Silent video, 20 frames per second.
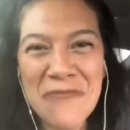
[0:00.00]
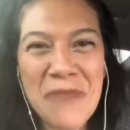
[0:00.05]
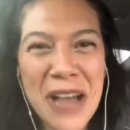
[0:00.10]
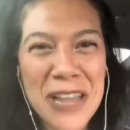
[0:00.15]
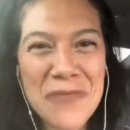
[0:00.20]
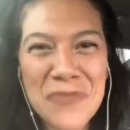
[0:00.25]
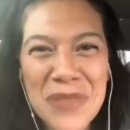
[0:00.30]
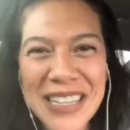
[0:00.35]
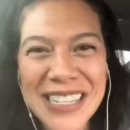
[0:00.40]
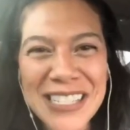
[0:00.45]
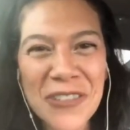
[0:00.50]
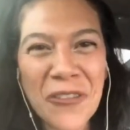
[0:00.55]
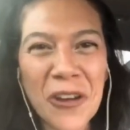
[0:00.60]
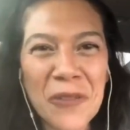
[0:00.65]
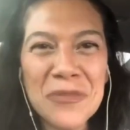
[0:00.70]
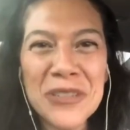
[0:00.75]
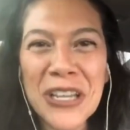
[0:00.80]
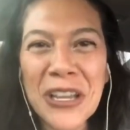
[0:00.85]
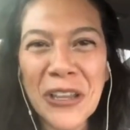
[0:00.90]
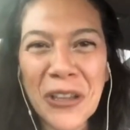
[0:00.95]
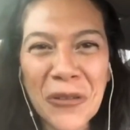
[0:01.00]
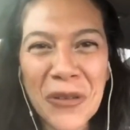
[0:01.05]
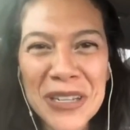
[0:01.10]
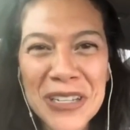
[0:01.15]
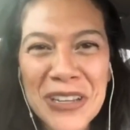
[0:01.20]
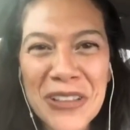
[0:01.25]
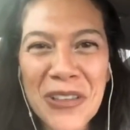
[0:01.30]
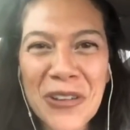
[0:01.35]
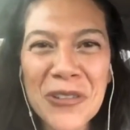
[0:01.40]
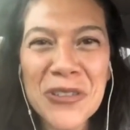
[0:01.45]
They might be scripting you
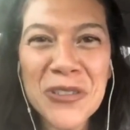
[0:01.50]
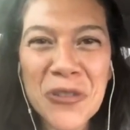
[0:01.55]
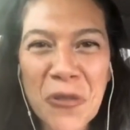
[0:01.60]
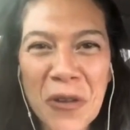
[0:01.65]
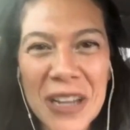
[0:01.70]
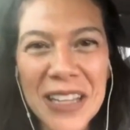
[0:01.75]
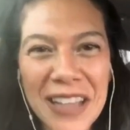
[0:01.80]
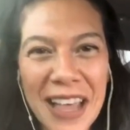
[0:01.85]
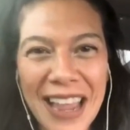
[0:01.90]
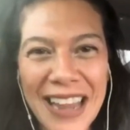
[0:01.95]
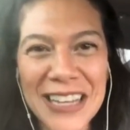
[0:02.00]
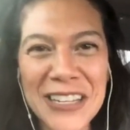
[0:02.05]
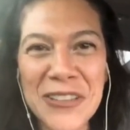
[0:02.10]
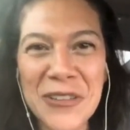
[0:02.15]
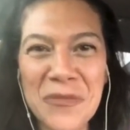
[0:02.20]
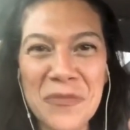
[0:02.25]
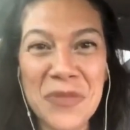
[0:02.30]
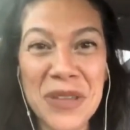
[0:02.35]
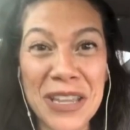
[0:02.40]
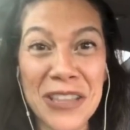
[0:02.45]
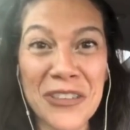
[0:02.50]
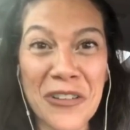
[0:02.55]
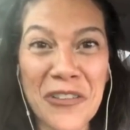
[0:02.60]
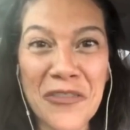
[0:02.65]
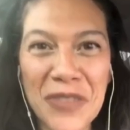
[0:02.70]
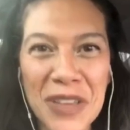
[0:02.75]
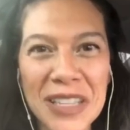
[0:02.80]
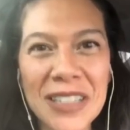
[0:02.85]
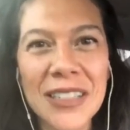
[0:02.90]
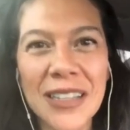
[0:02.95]
into their storyline to be
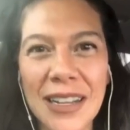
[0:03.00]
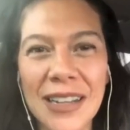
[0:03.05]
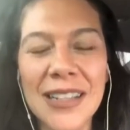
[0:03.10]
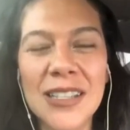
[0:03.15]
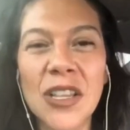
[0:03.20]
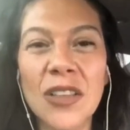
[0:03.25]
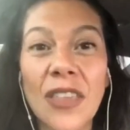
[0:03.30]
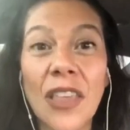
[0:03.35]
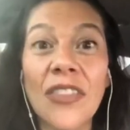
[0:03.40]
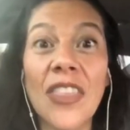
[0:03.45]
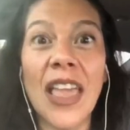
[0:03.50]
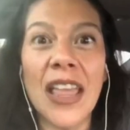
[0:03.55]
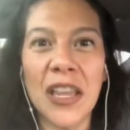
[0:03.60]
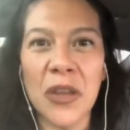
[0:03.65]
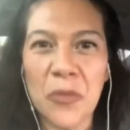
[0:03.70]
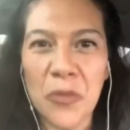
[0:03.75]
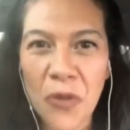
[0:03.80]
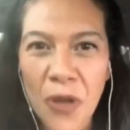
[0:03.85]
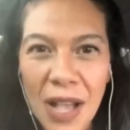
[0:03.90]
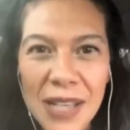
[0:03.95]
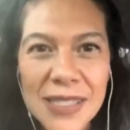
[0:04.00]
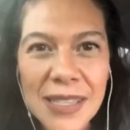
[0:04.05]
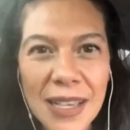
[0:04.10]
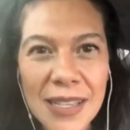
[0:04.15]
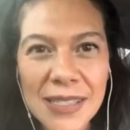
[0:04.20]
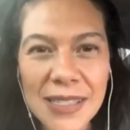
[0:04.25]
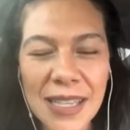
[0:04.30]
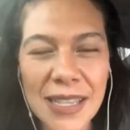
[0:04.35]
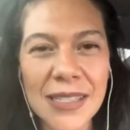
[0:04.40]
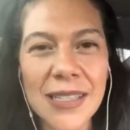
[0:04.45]
their villain so that they can
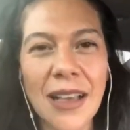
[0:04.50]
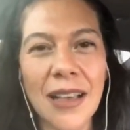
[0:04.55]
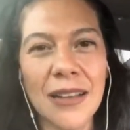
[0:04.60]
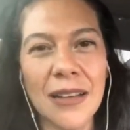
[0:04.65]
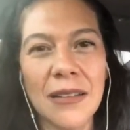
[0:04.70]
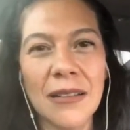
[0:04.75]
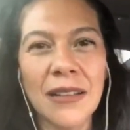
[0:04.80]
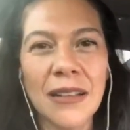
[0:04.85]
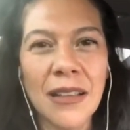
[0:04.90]
process these